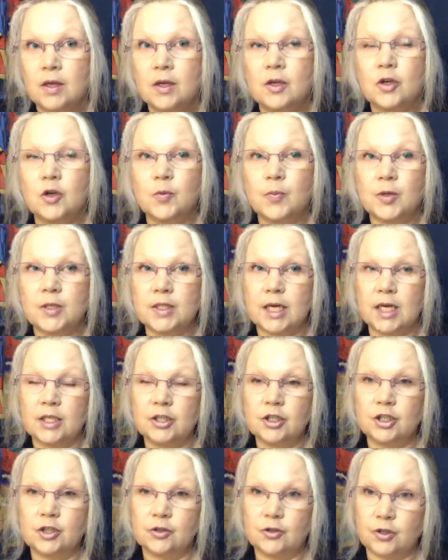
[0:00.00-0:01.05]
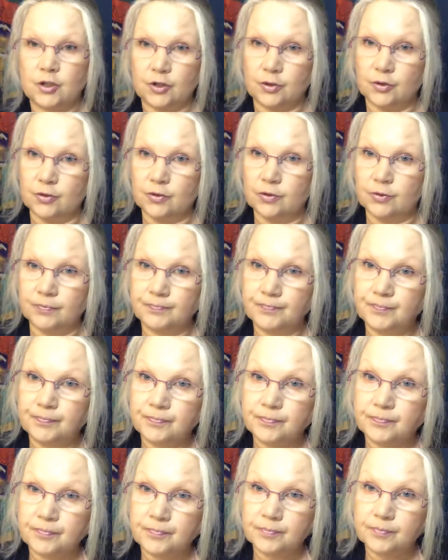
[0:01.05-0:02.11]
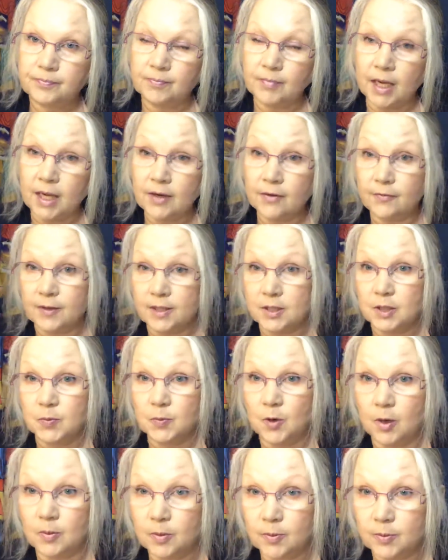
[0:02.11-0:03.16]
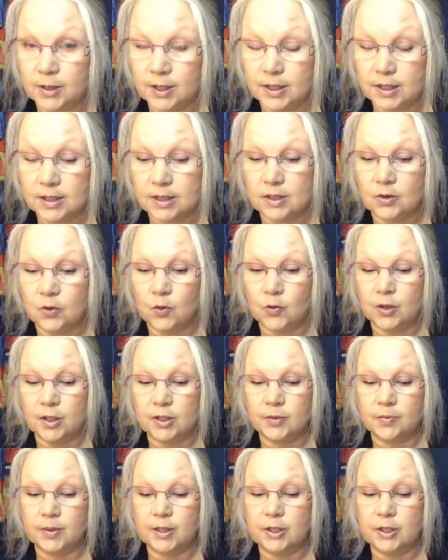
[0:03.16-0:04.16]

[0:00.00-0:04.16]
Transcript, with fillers: your potential to manifest probably isn't going to be